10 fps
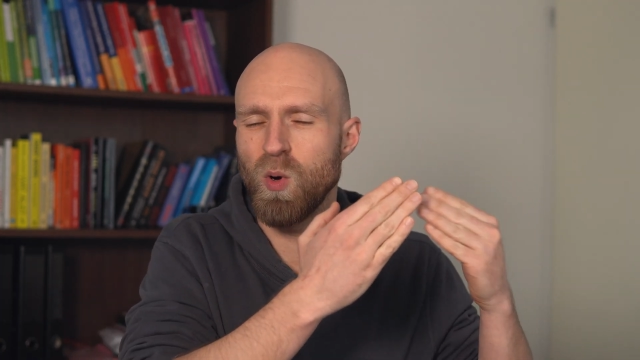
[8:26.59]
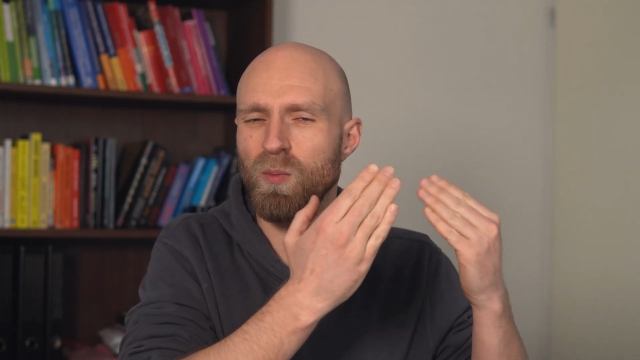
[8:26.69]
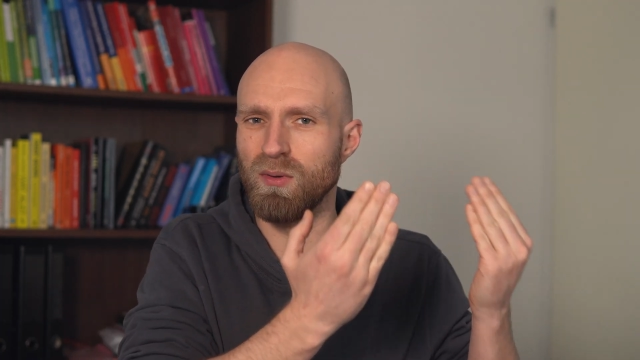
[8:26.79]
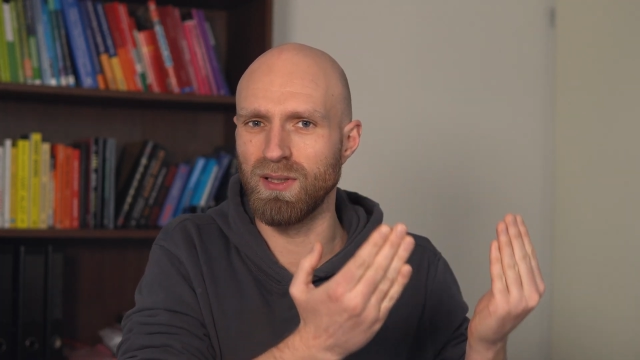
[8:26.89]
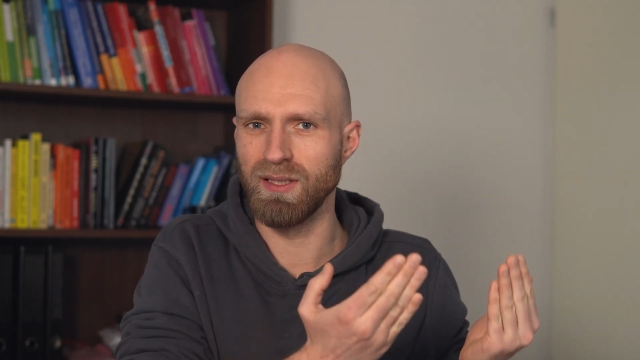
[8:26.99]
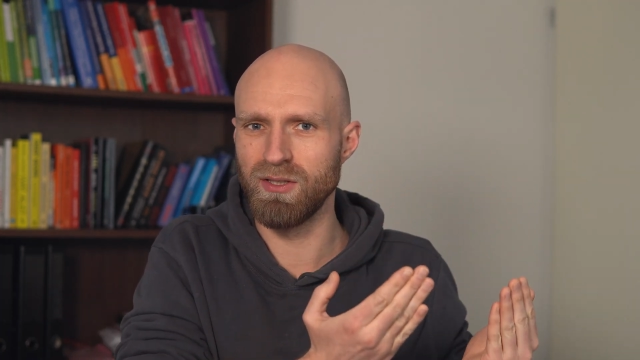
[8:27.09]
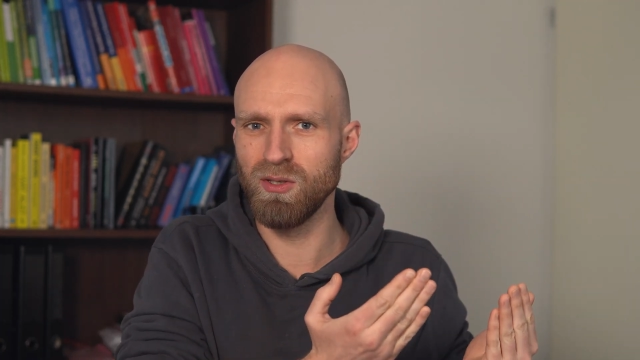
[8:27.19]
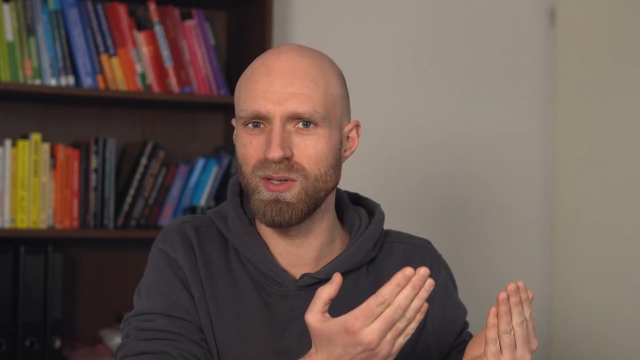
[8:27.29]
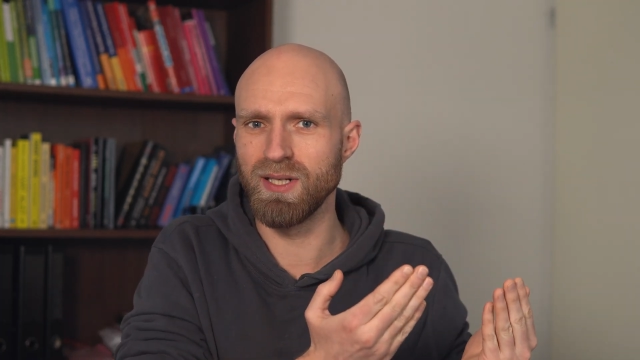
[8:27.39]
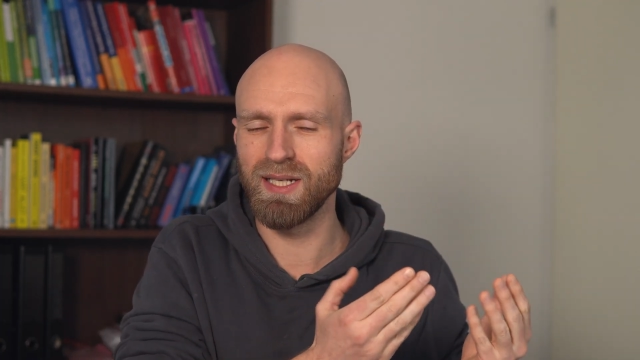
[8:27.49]
what we're really
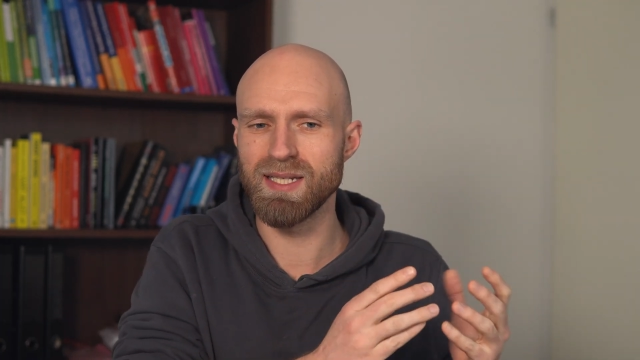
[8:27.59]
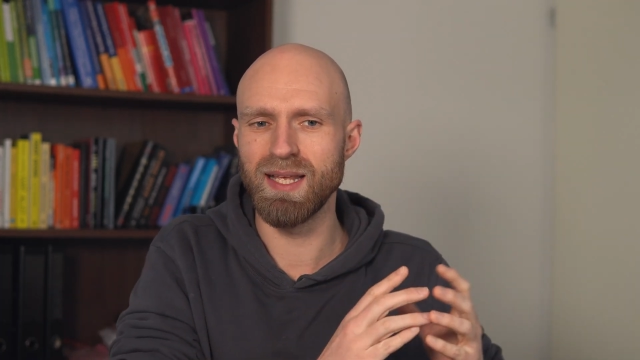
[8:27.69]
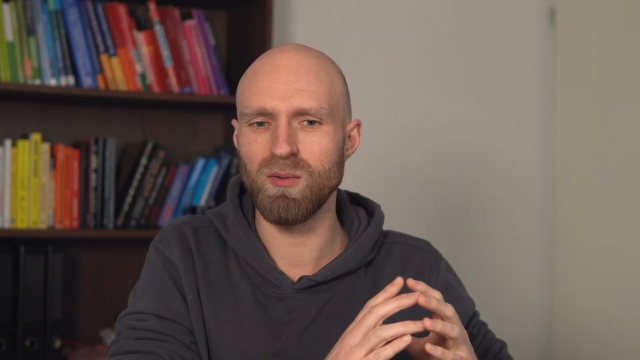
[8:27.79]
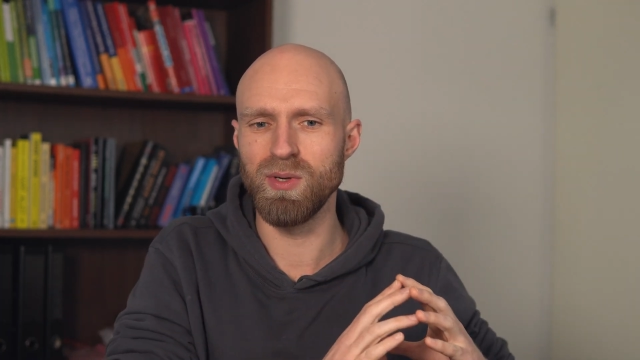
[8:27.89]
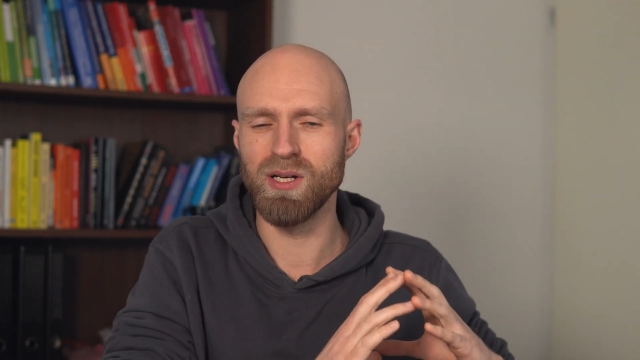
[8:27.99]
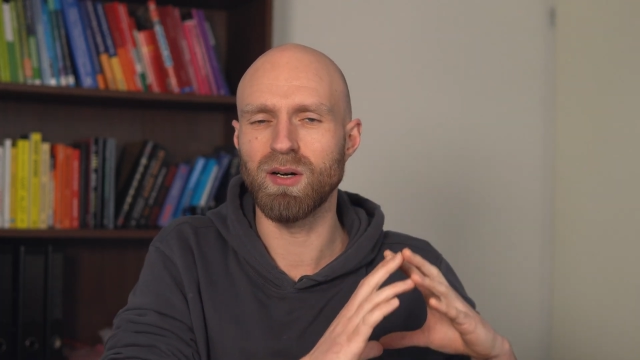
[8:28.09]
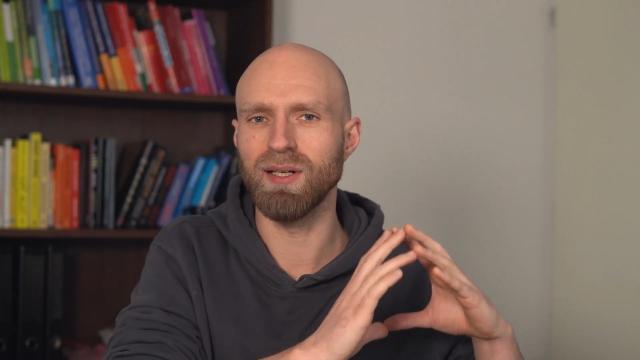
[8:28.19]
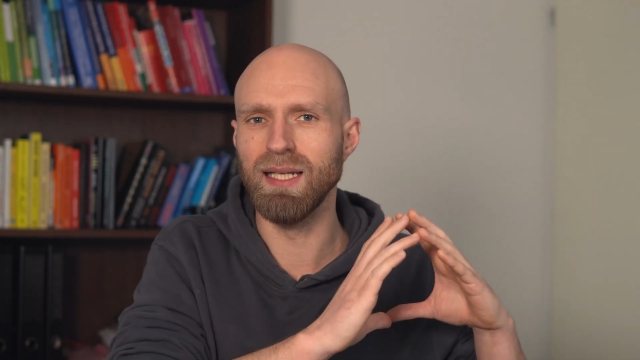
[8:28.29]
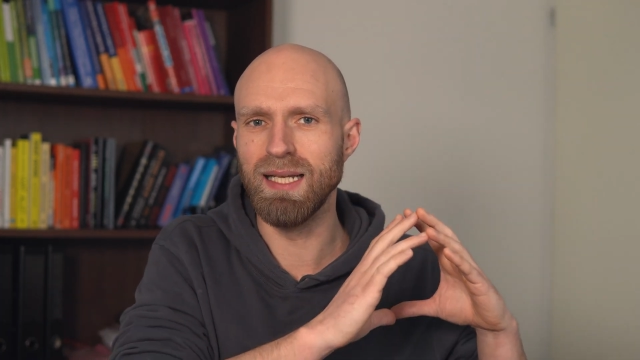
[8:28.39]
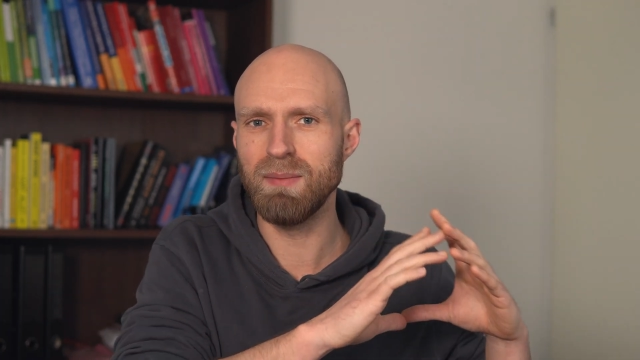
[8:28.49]
doing is that we are
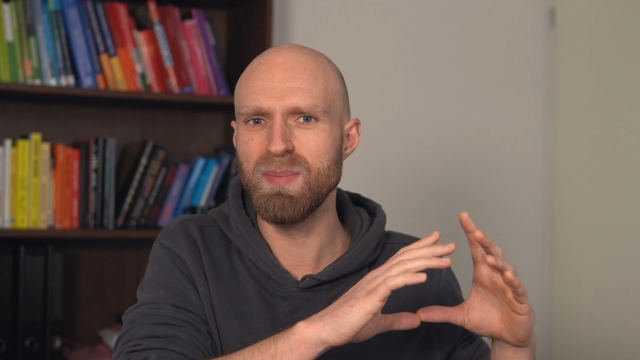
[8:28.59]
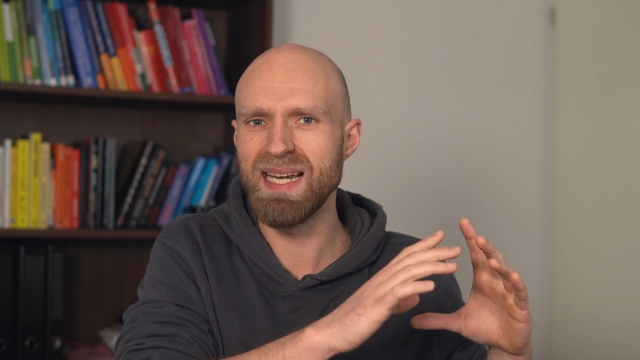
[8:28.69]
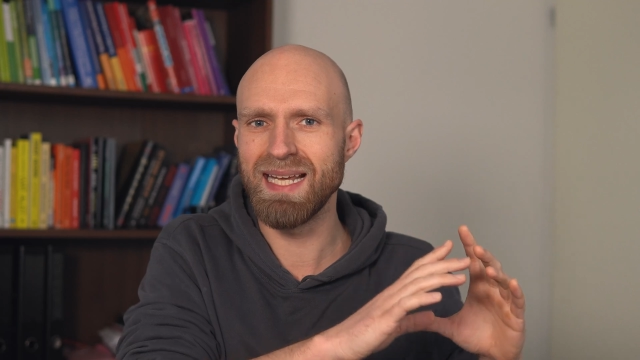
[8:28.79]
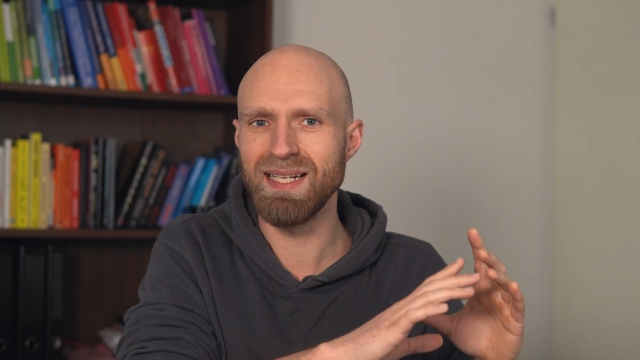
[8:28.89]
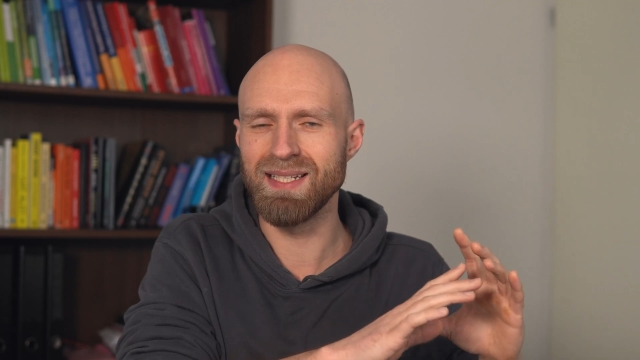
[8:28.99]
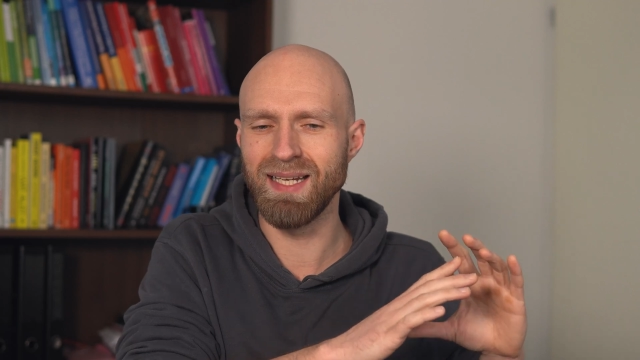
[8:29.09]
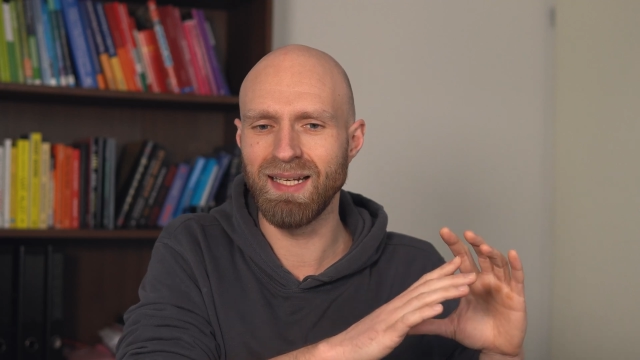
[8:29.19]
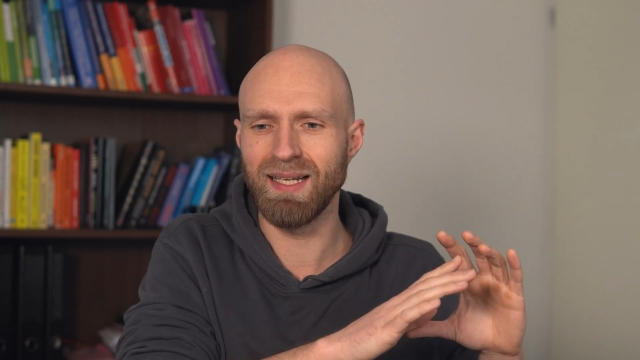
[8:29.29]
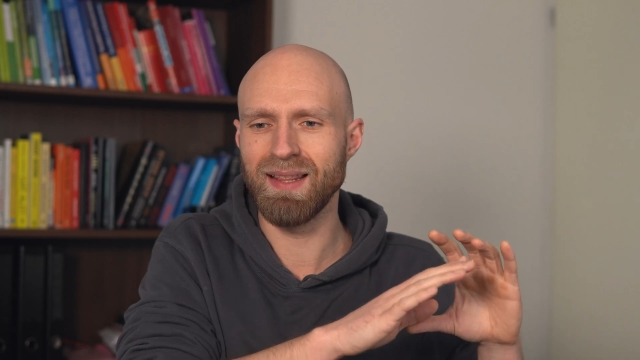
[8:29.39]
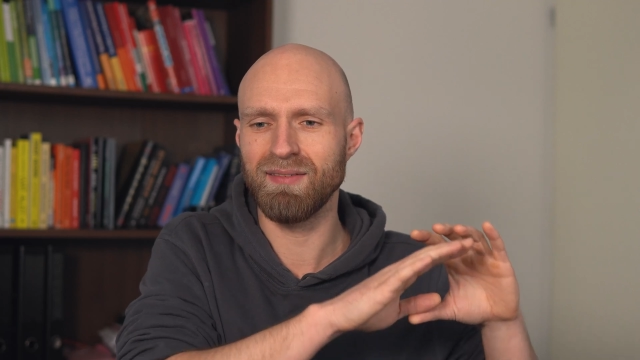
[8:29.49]

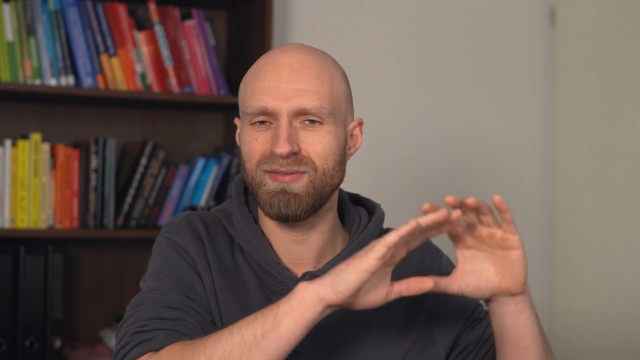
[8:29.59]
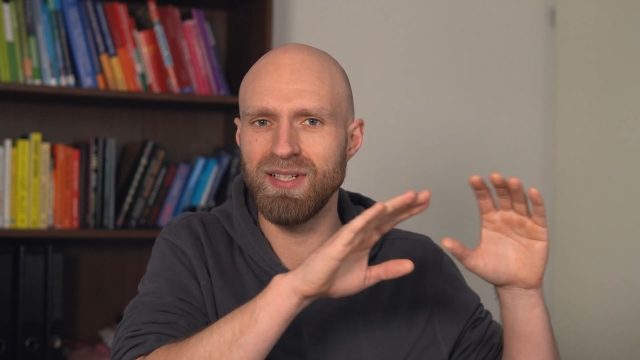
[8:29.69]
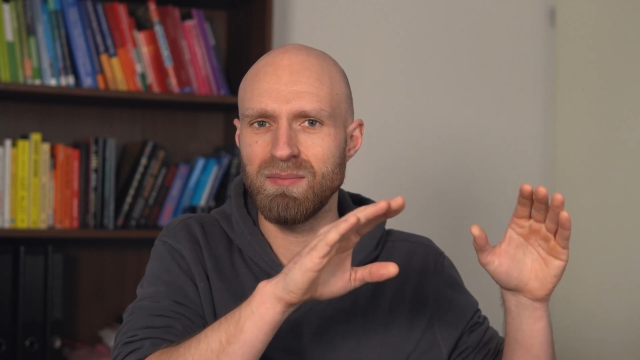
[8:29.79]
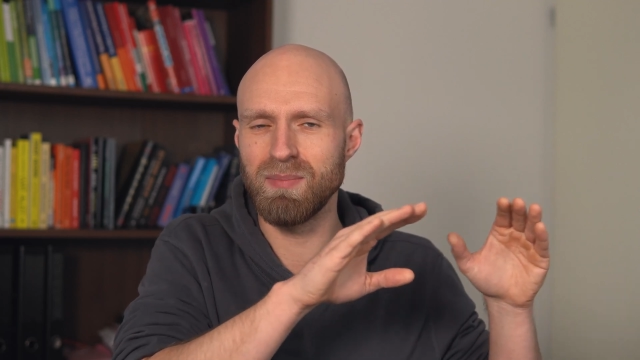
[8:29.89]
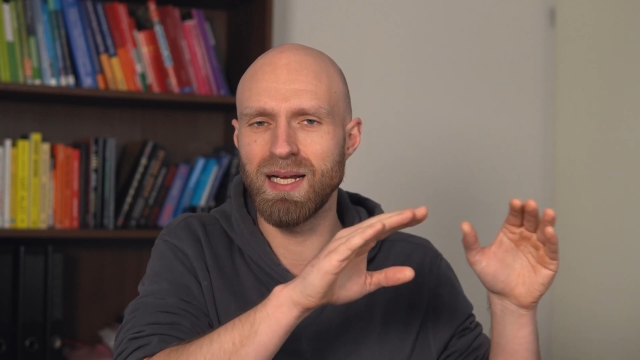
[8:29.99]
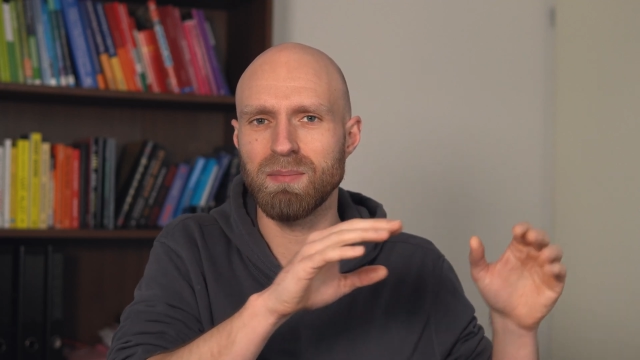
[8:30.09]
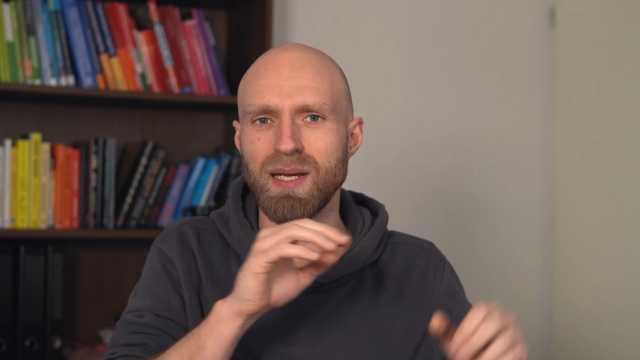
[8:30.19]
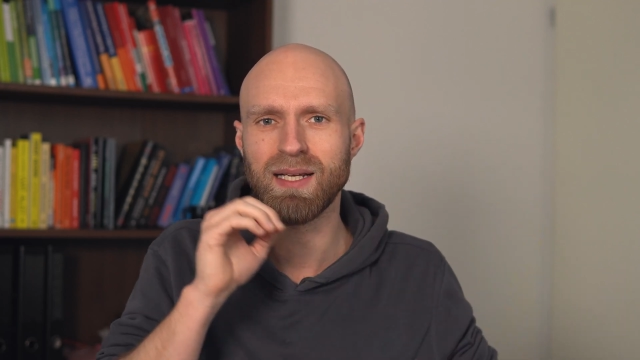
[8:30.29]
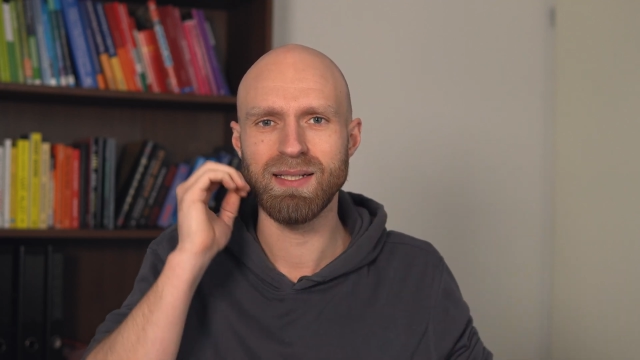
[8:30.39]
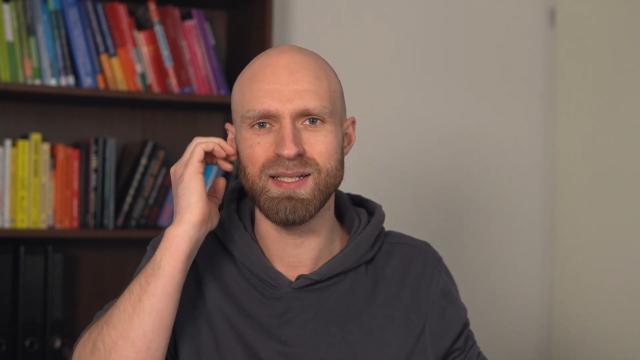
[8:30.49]
eliminating the feedback
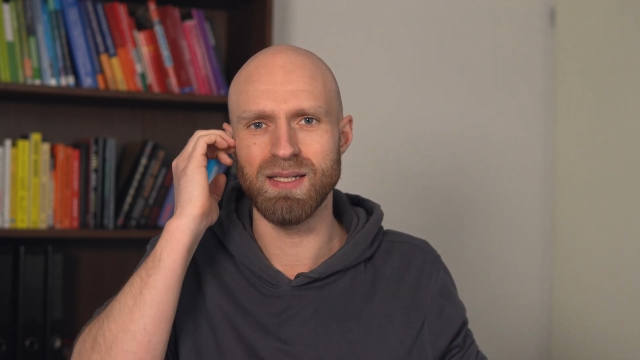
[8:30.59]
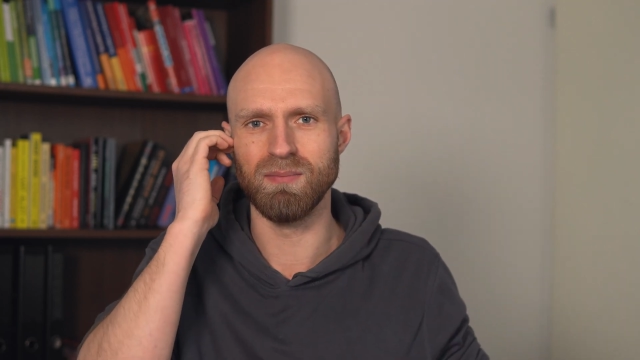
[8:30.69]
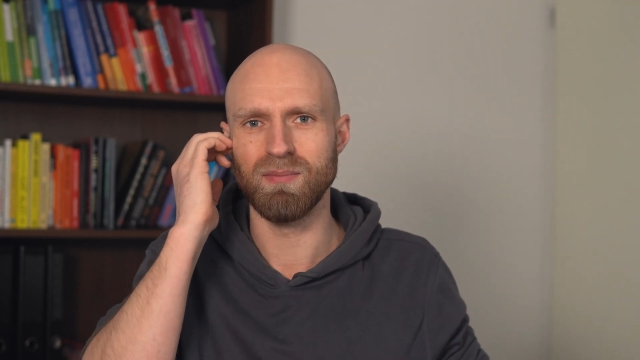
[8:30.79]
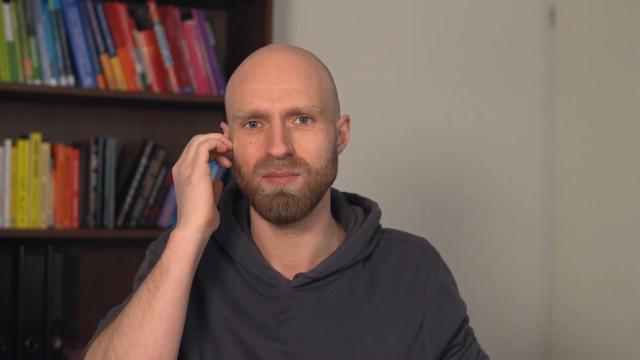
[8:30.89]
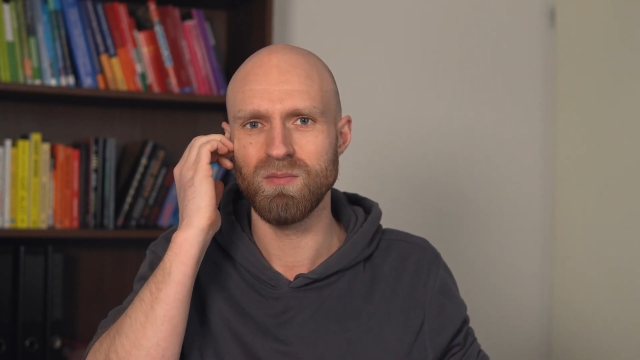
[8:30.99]
mechanism.